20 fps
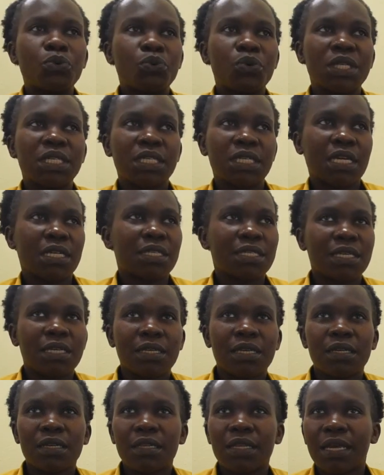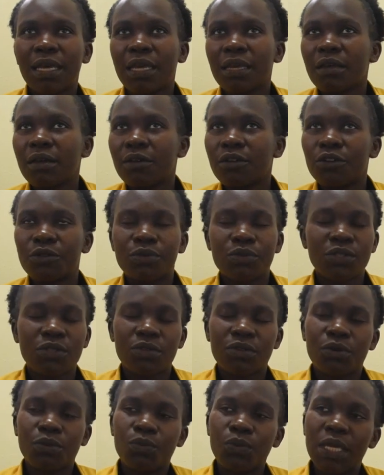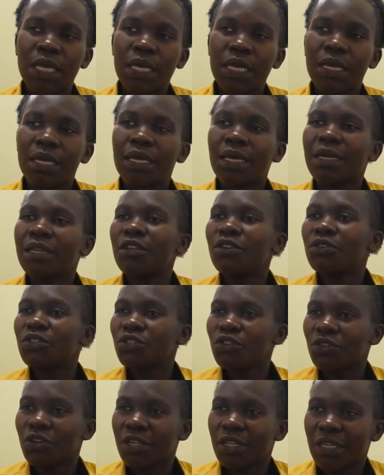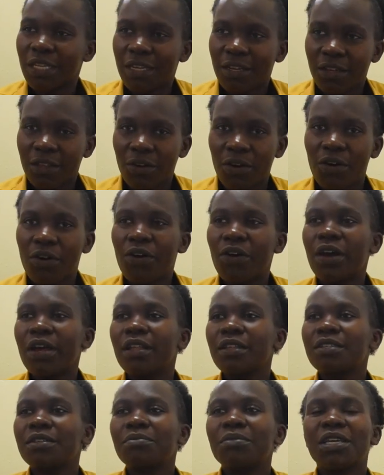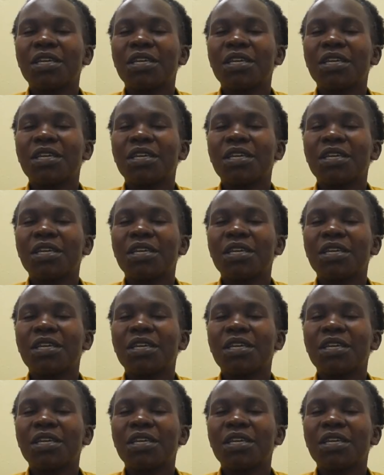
which can take you like close to a week, and you circulate the oil to